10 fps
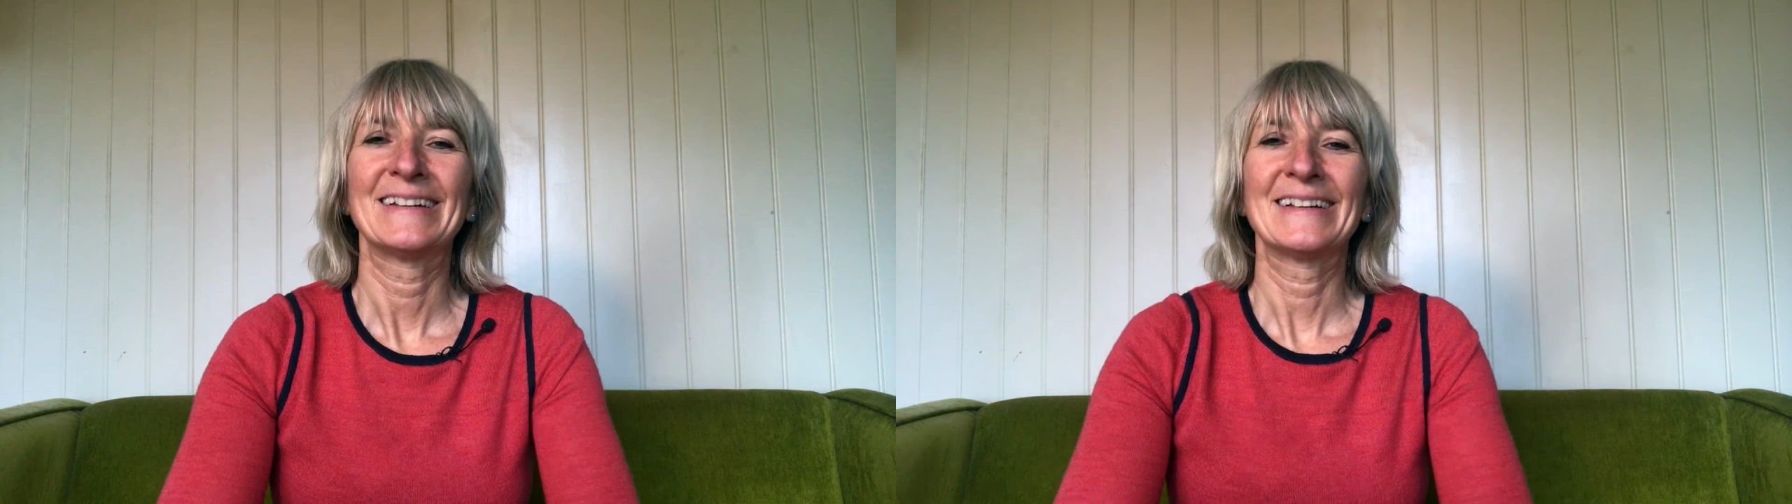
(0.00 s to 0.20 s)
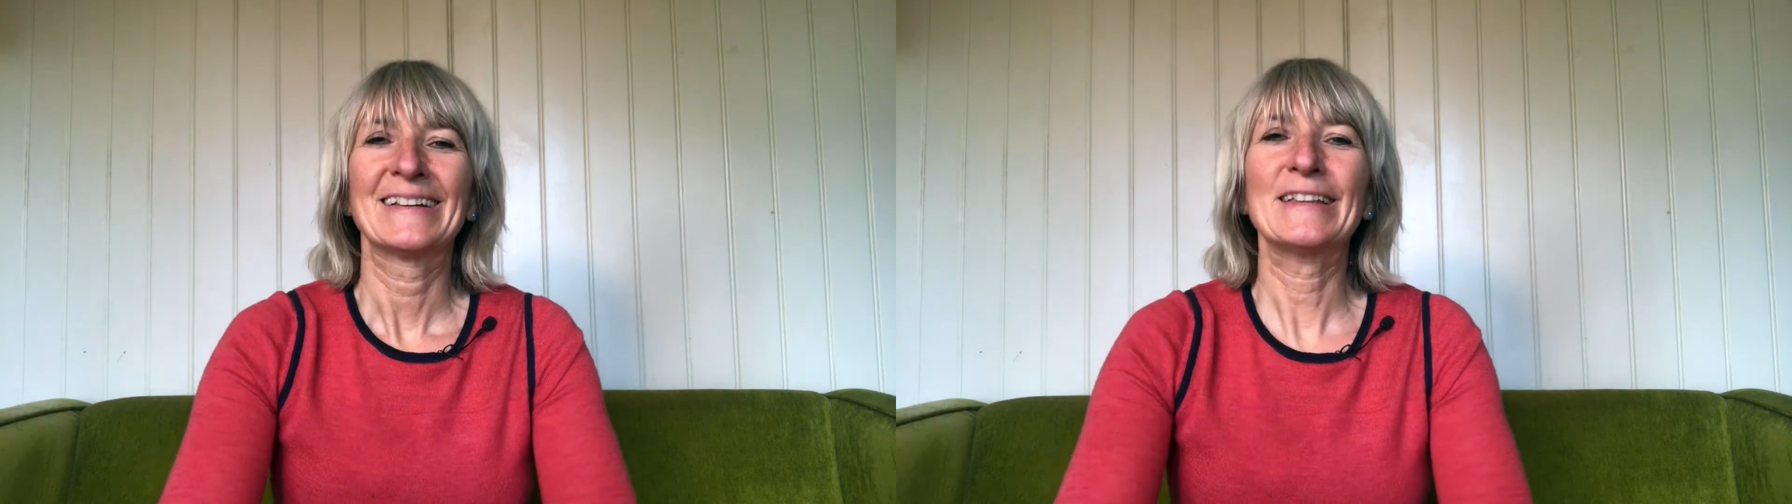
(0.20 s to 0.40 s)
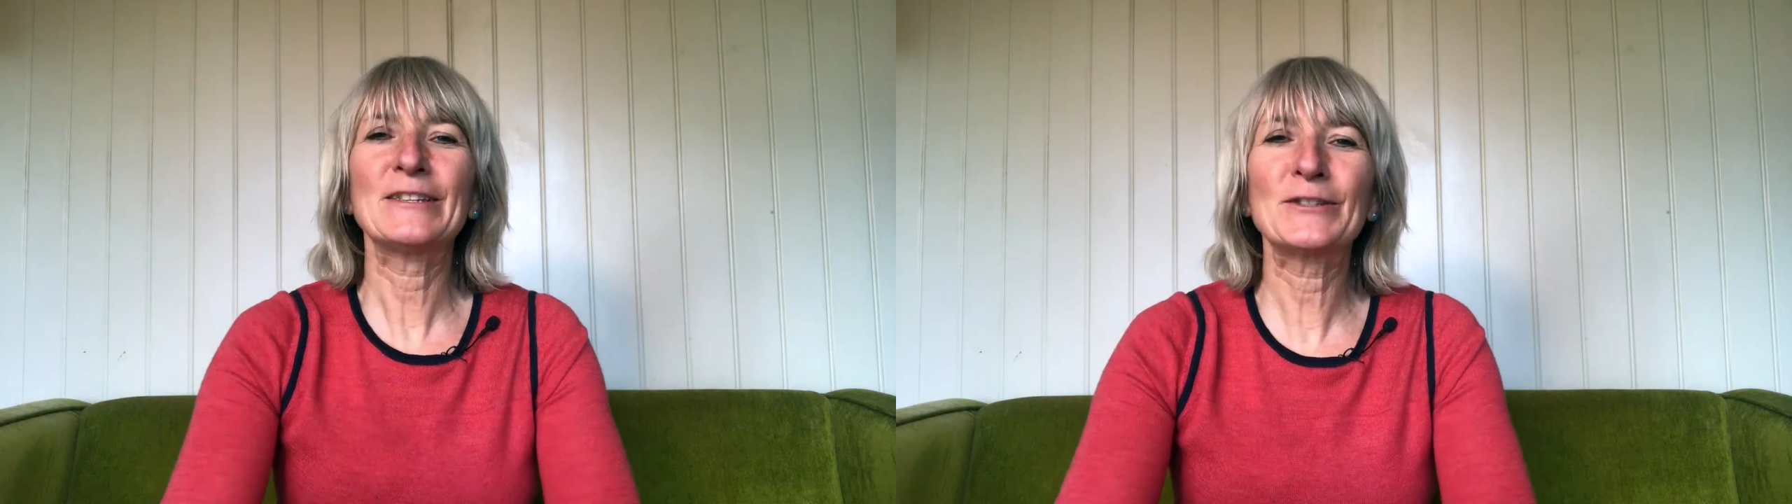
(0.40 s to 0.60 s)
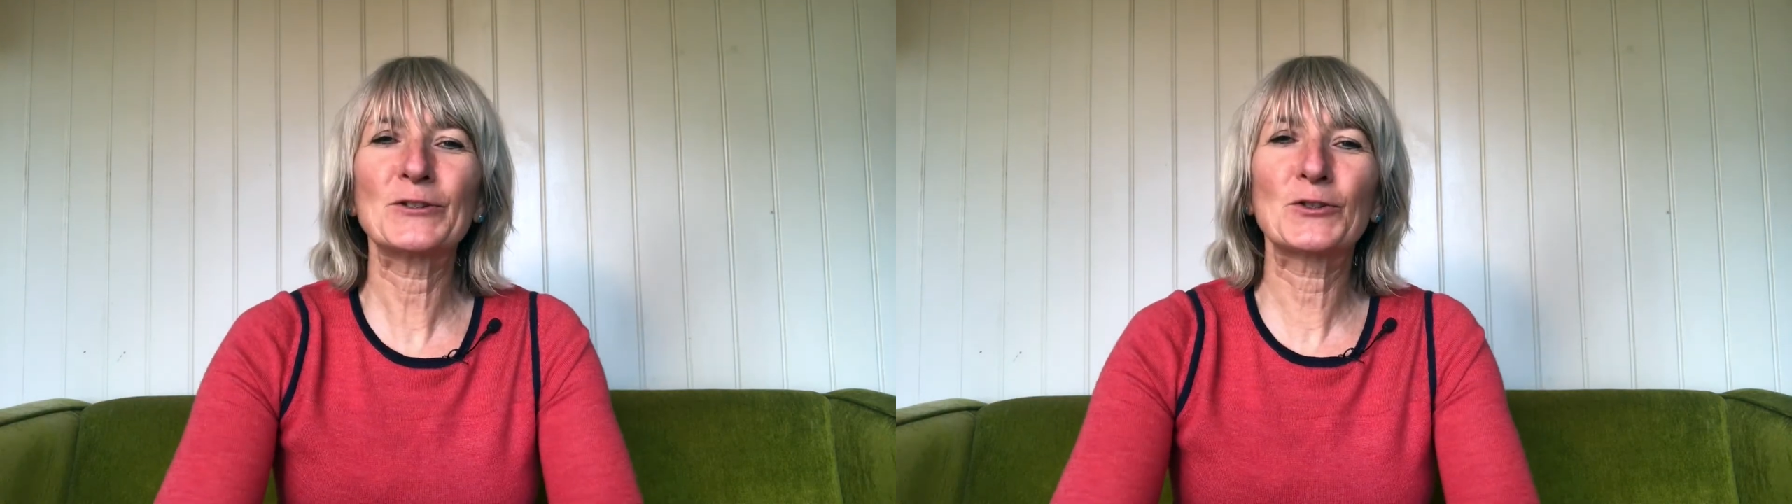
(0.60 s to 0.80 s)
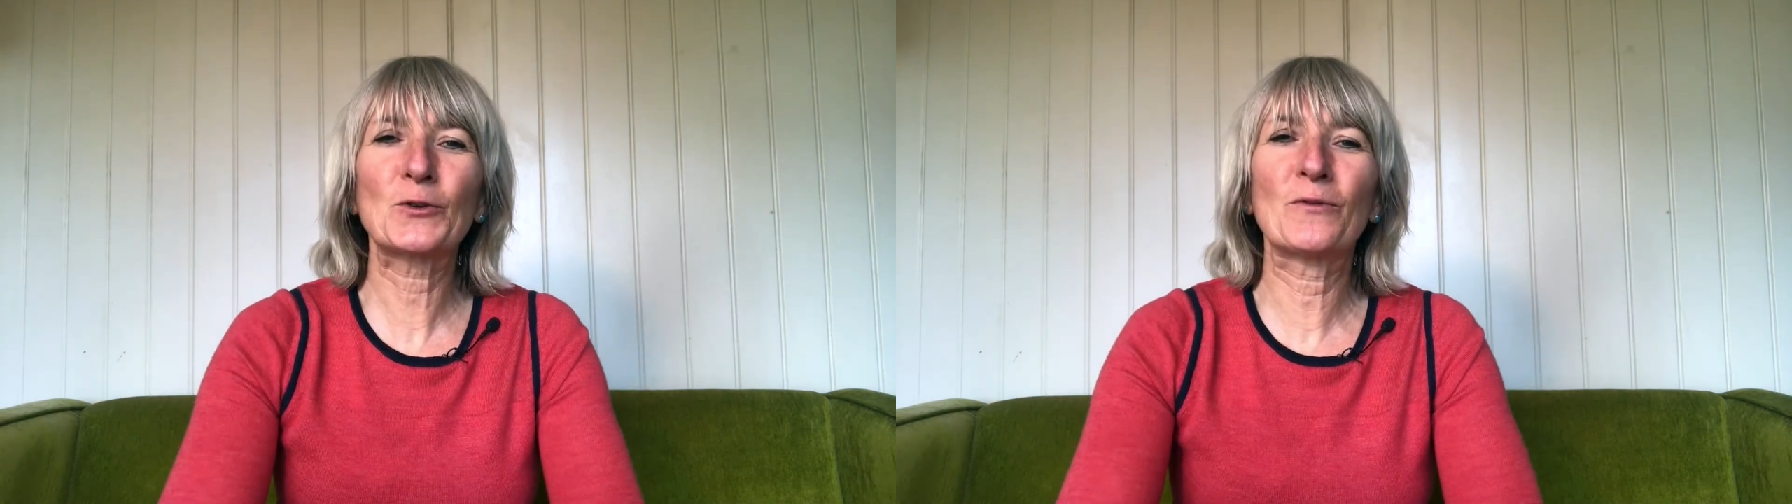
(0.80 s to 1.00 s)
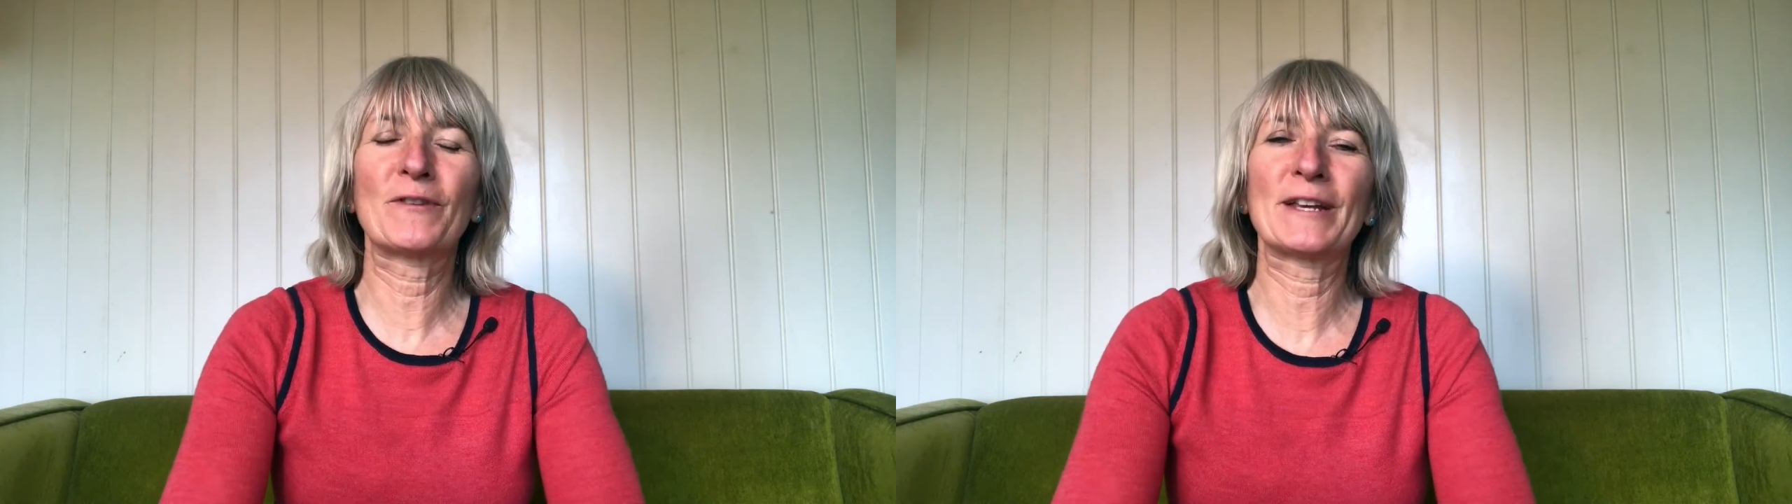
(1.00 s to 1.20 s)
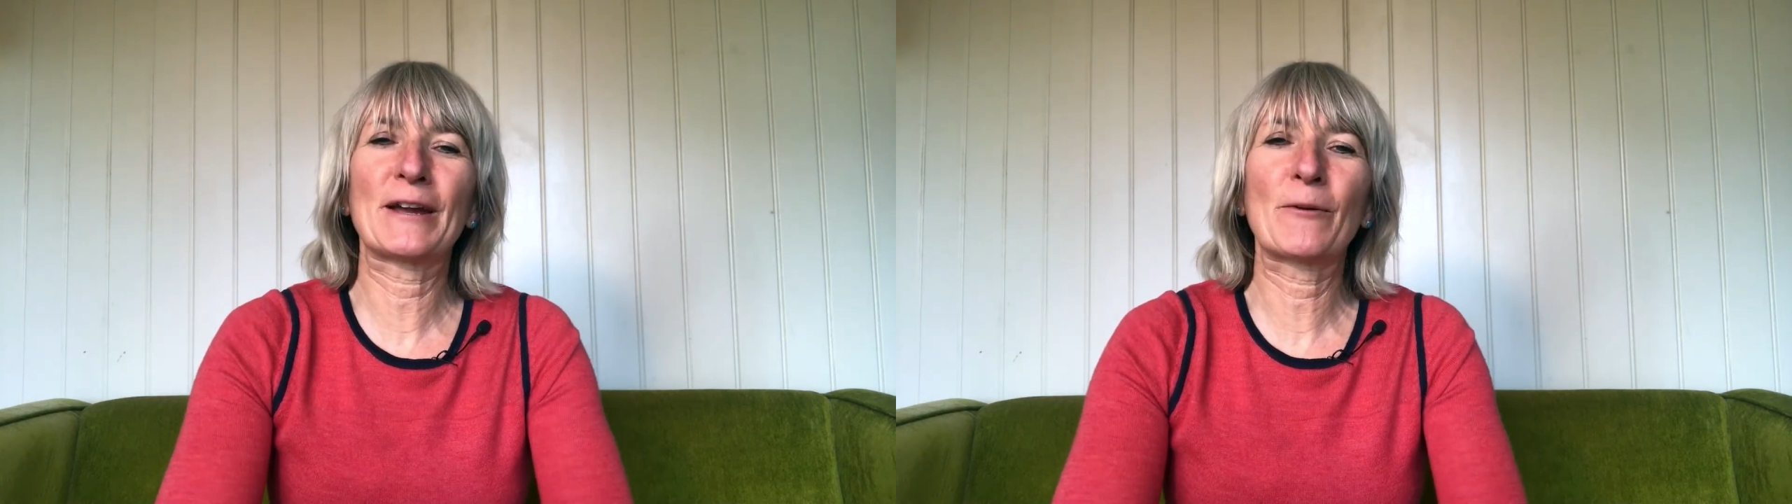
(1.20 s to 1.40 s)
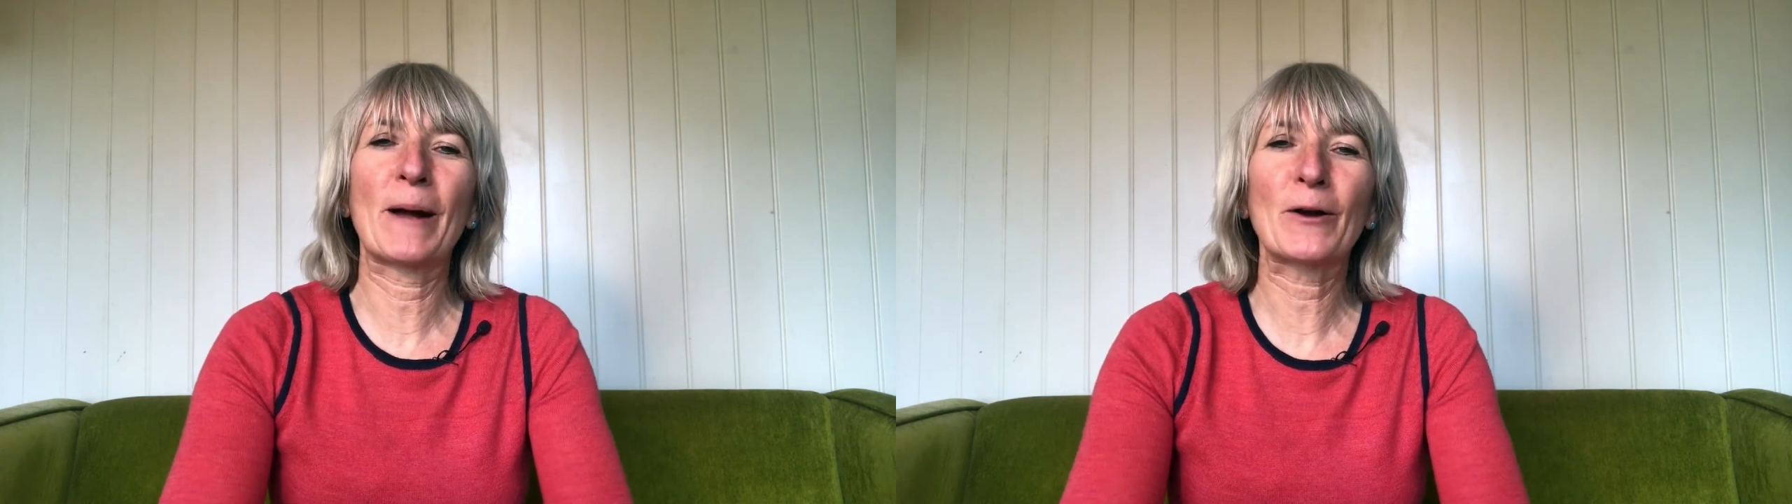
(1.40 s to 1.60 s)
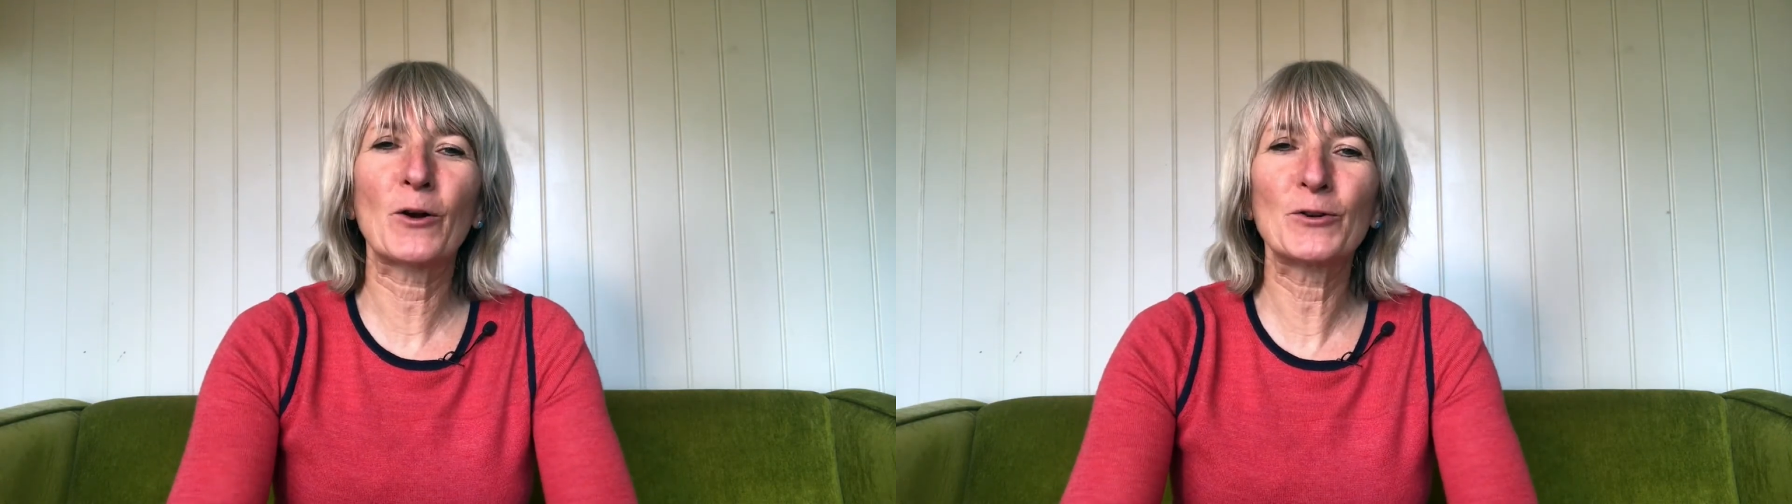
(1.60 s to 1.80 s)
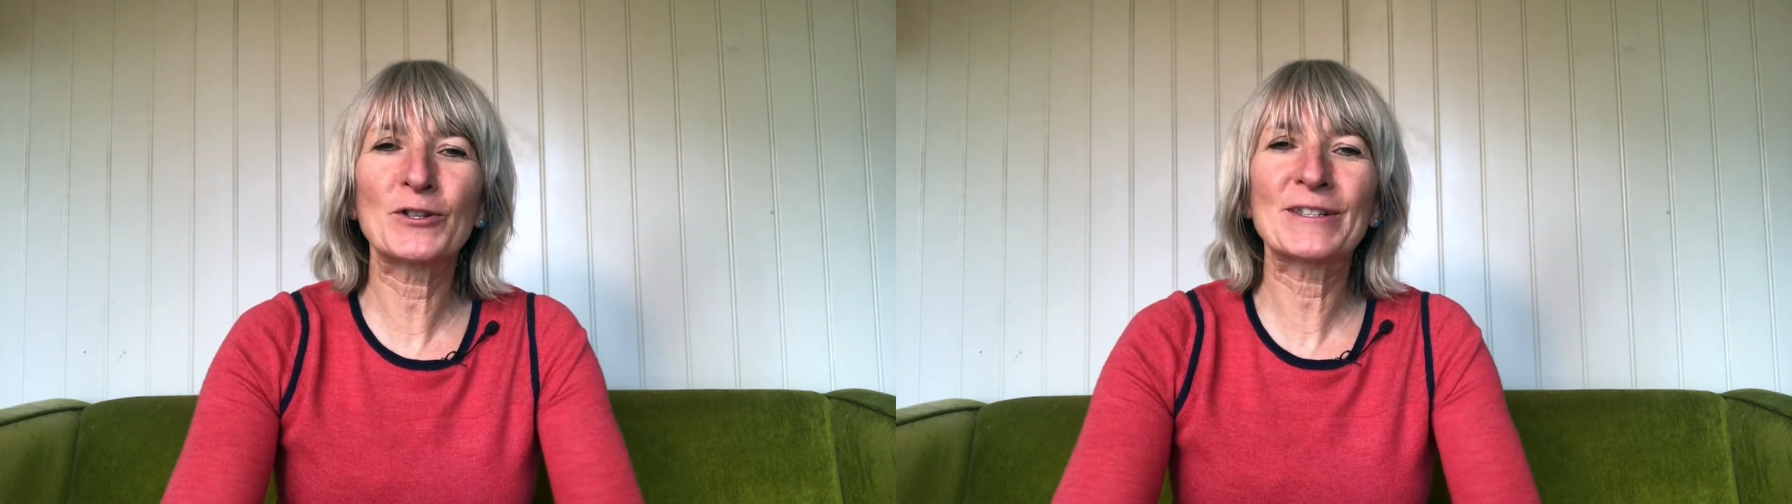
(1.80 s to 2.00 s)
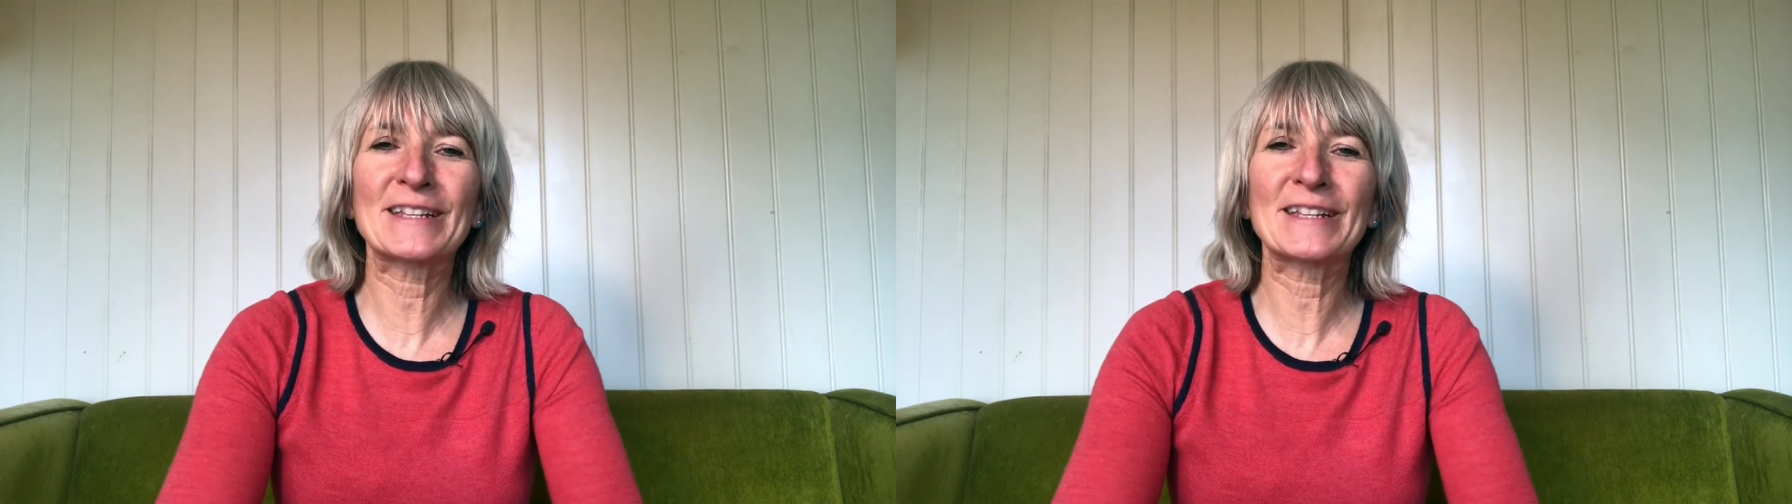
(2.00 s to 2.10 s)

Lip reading: This is a short video about conscious